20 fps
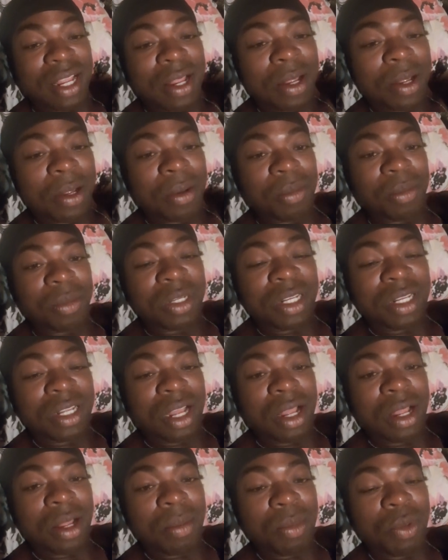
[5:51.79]

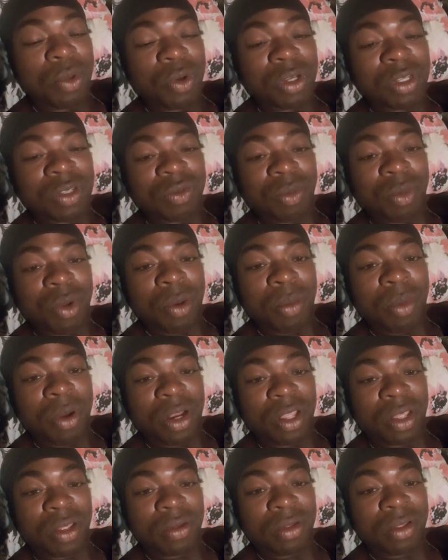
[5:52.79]
mucus from your
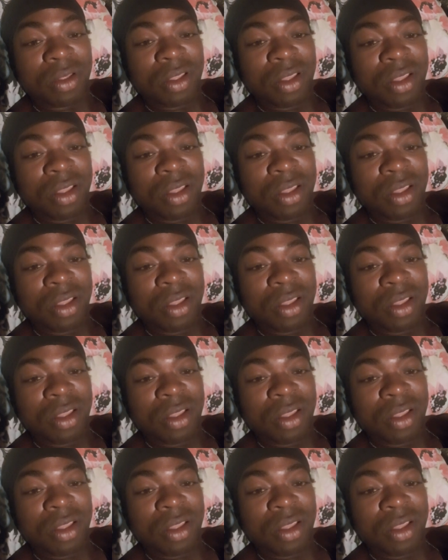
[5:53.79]
body.